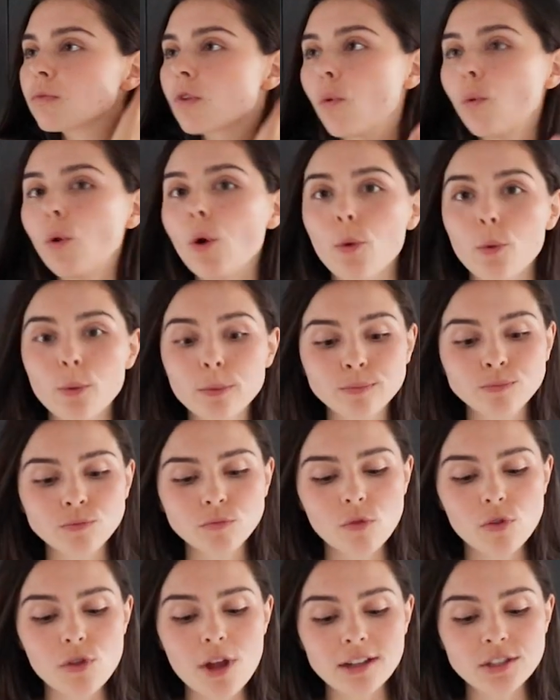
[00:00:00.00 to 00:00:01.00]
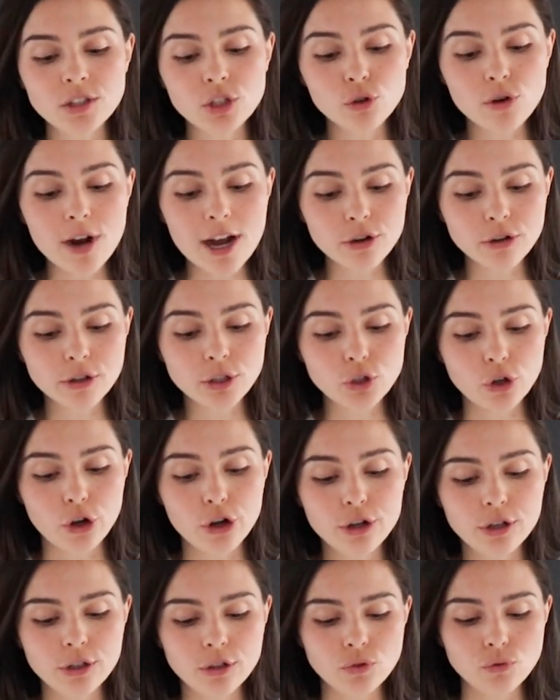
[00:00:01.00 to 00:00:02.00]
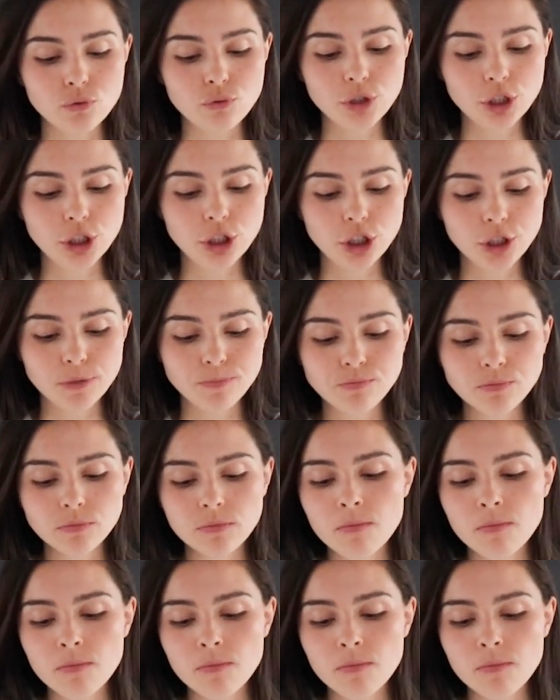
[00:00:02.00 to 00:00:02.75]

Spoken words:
Whoa, that's the cracker on its own and it's really good.